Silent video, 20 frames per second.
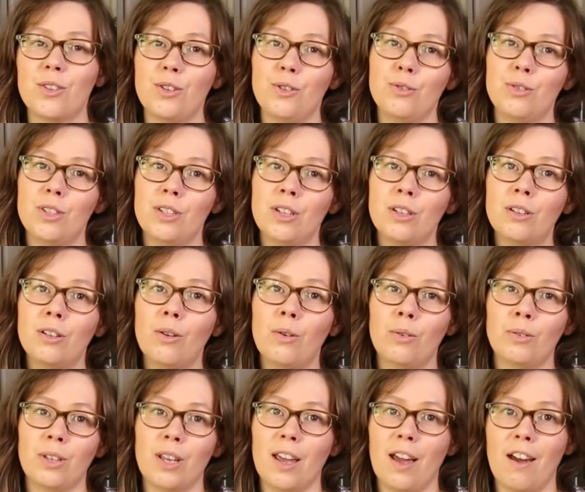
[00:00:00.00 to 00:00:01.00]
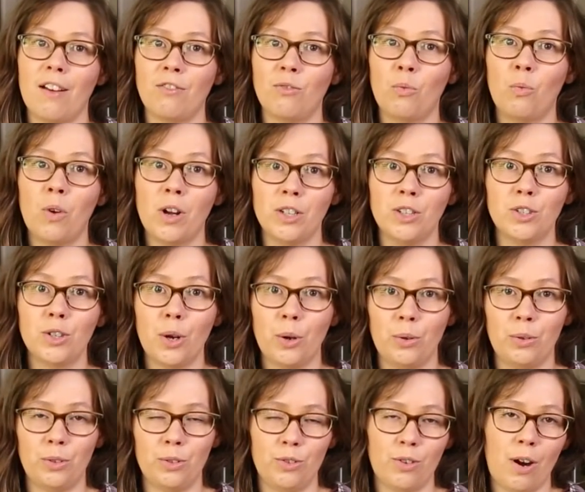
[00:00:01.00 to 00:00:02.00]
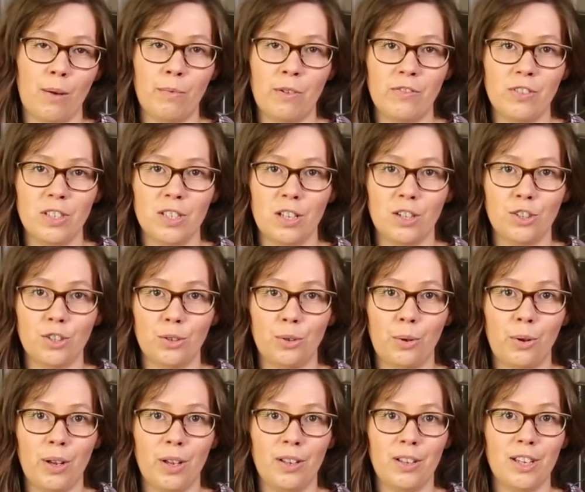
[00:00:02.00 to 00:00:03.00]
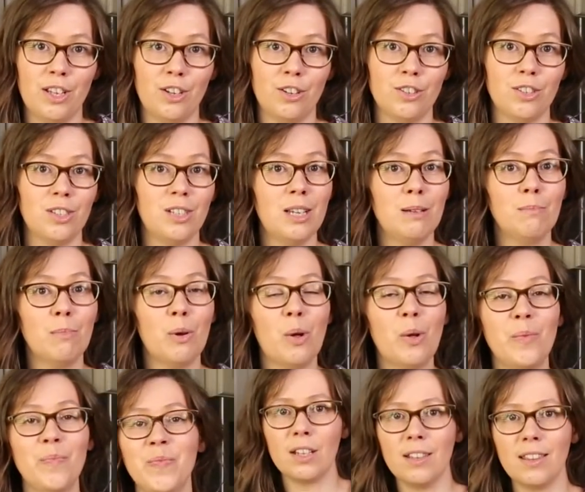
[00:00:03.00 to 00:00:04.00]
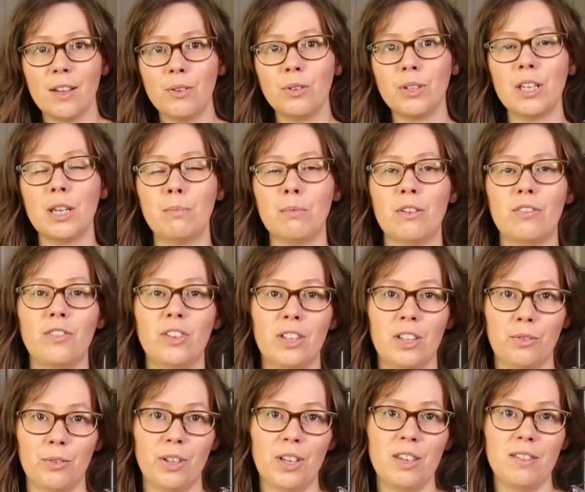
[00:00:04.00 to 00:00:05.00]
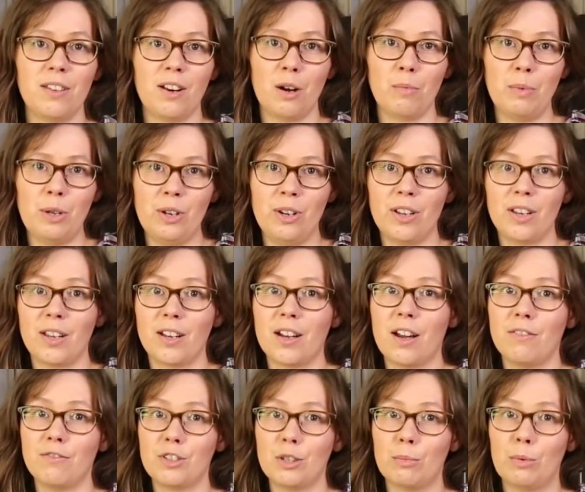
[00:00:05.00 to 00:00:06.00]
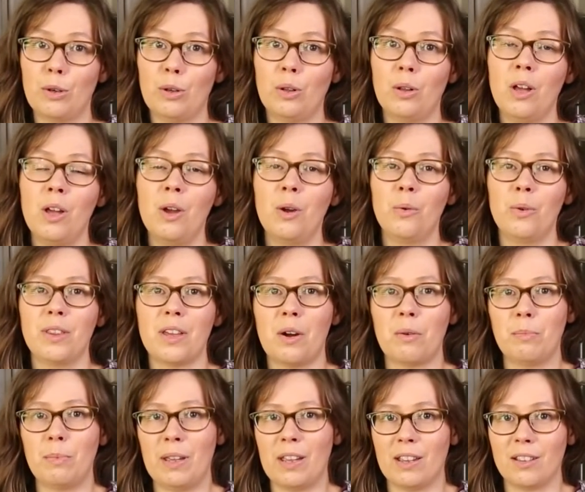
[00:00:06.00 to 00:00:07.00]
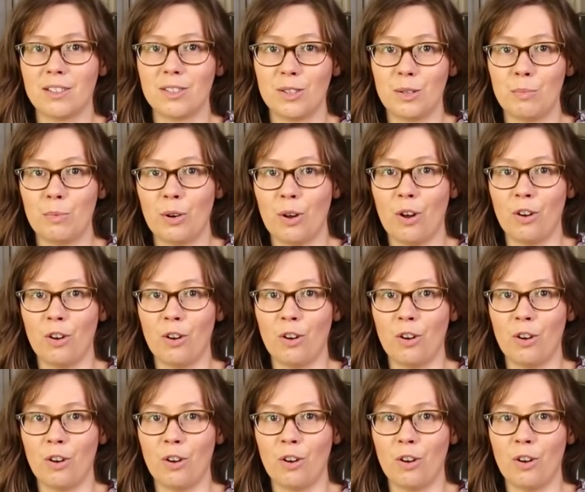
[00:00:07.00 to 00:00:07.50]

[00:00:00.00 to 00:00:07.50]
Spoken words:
that you still only have 1 total drop of essential oil in your steam bowl. That will keep it feeling really therapeutic and comfortable without being super